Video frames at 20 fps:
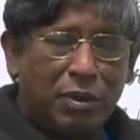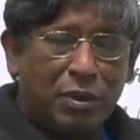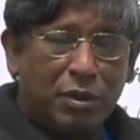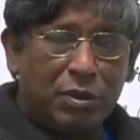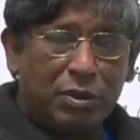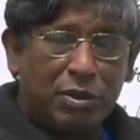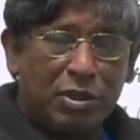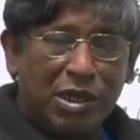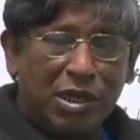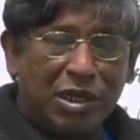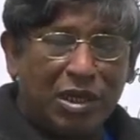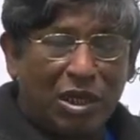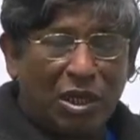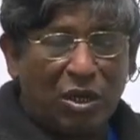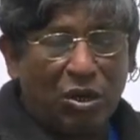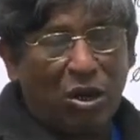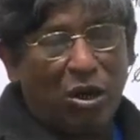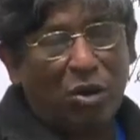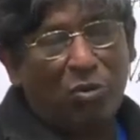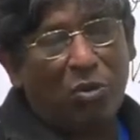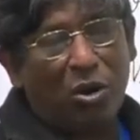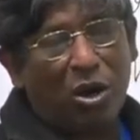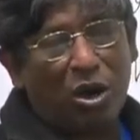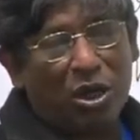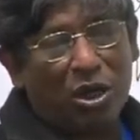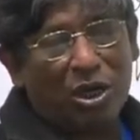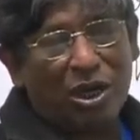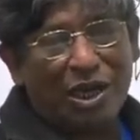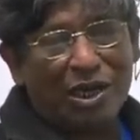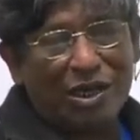taking of
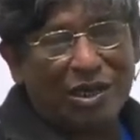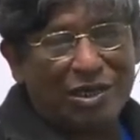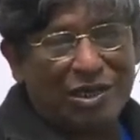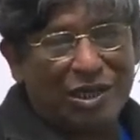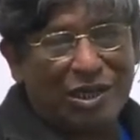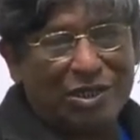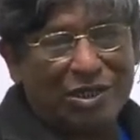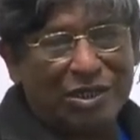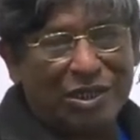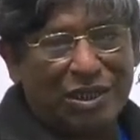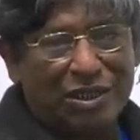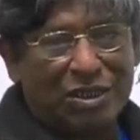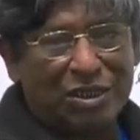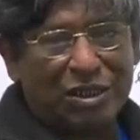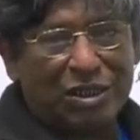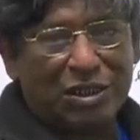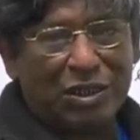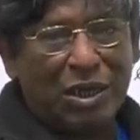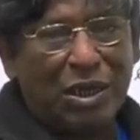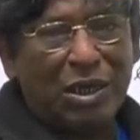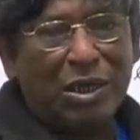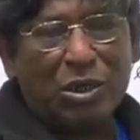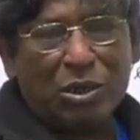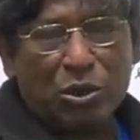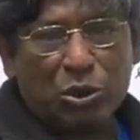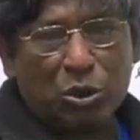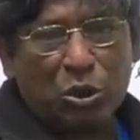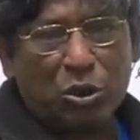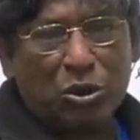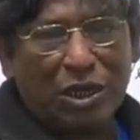online classes
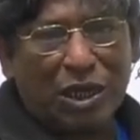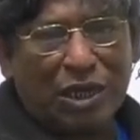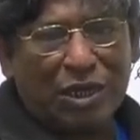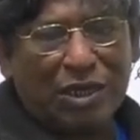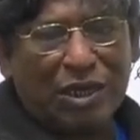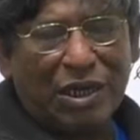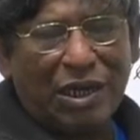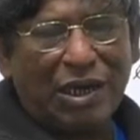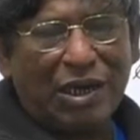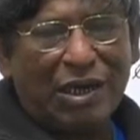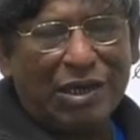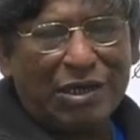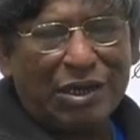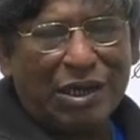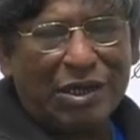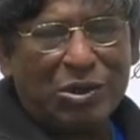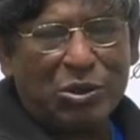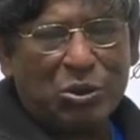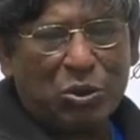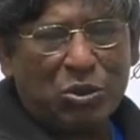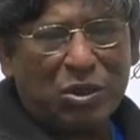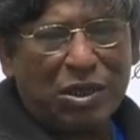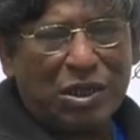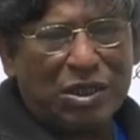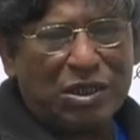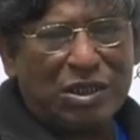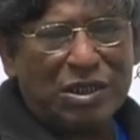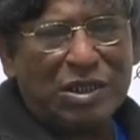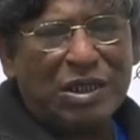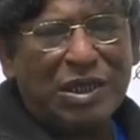so that the
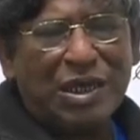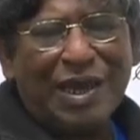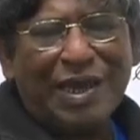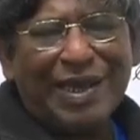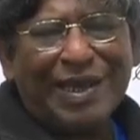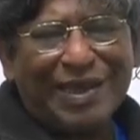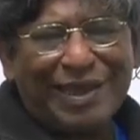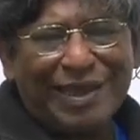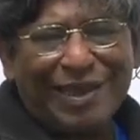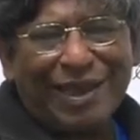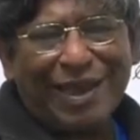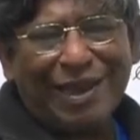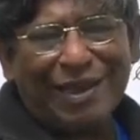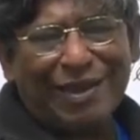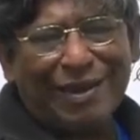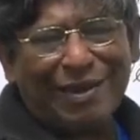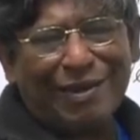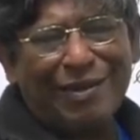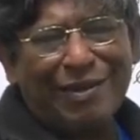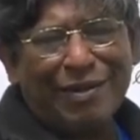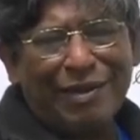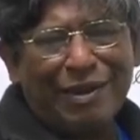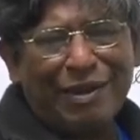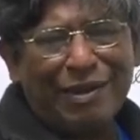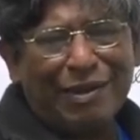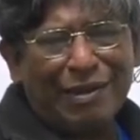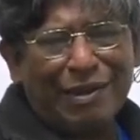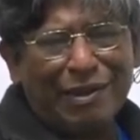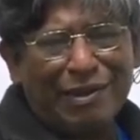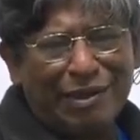students can
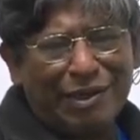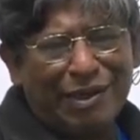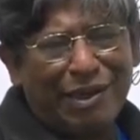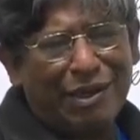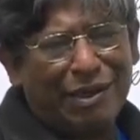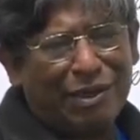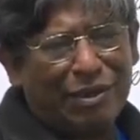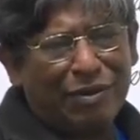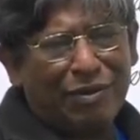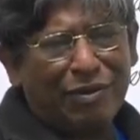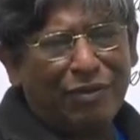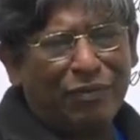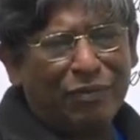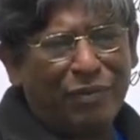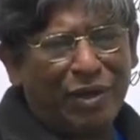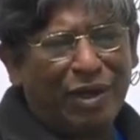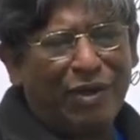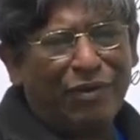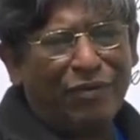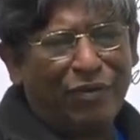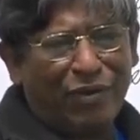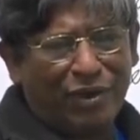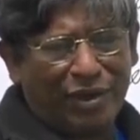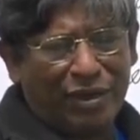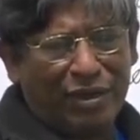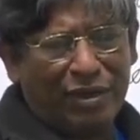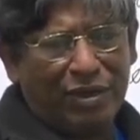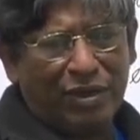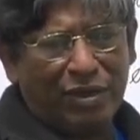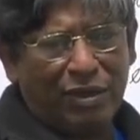get benefit
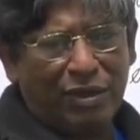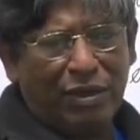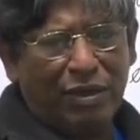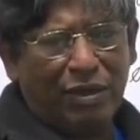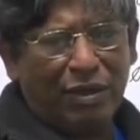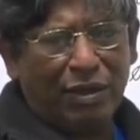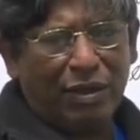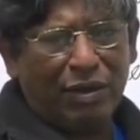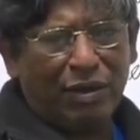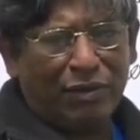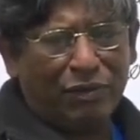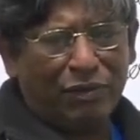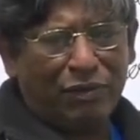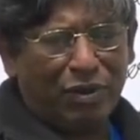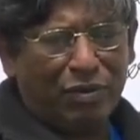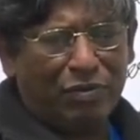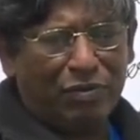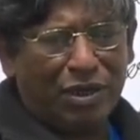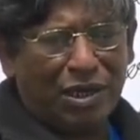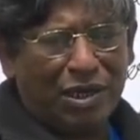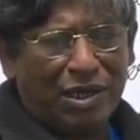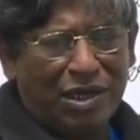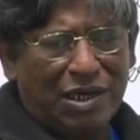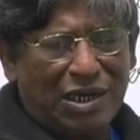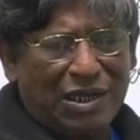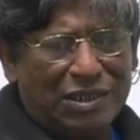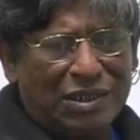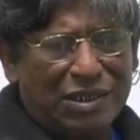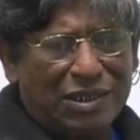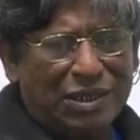from the
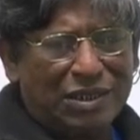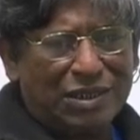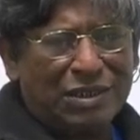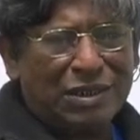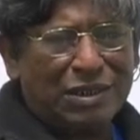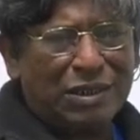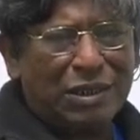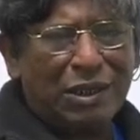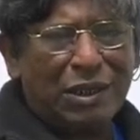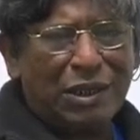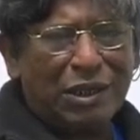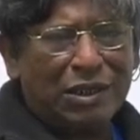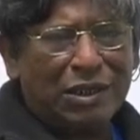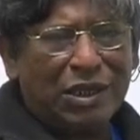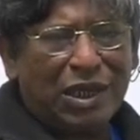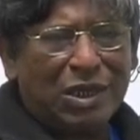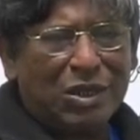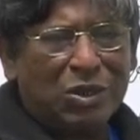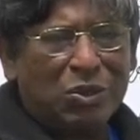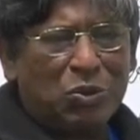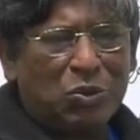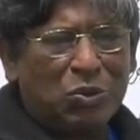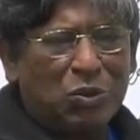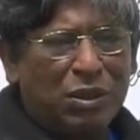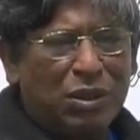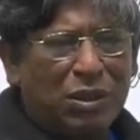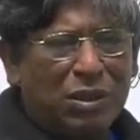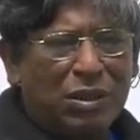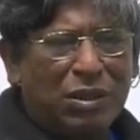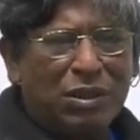classes that
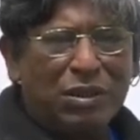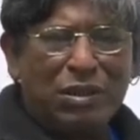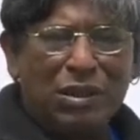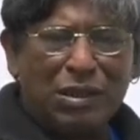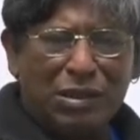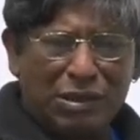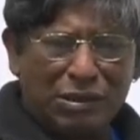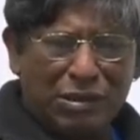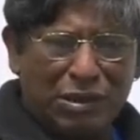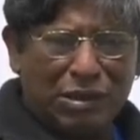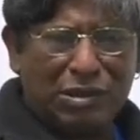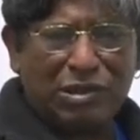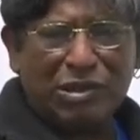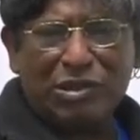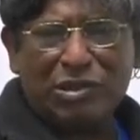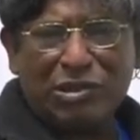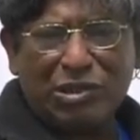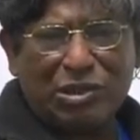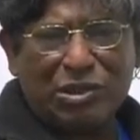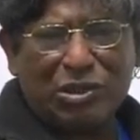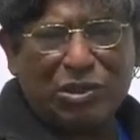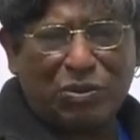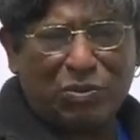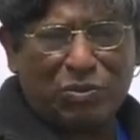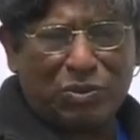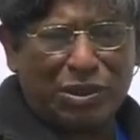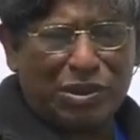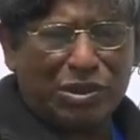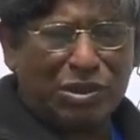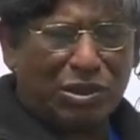we, the teachers of
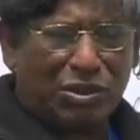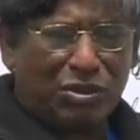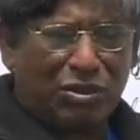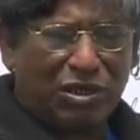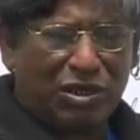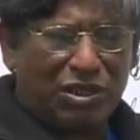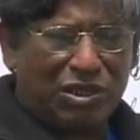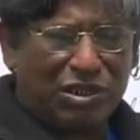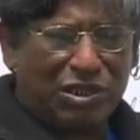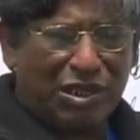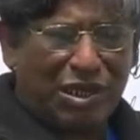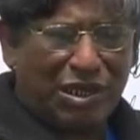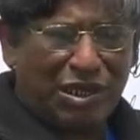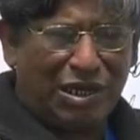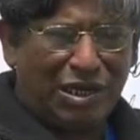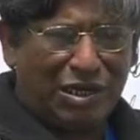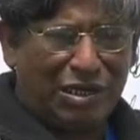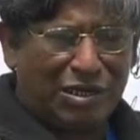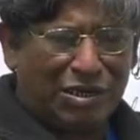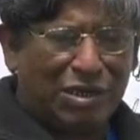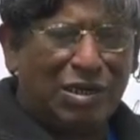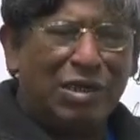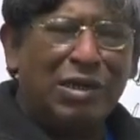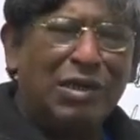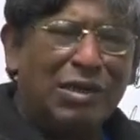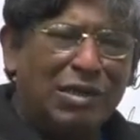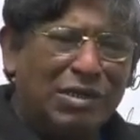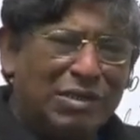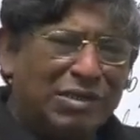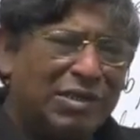Rajshahi College, are
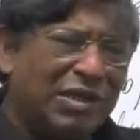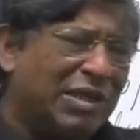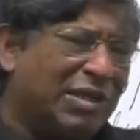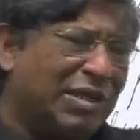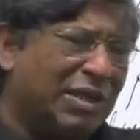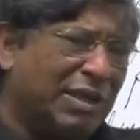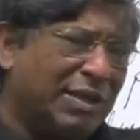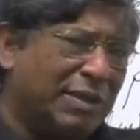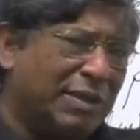taking.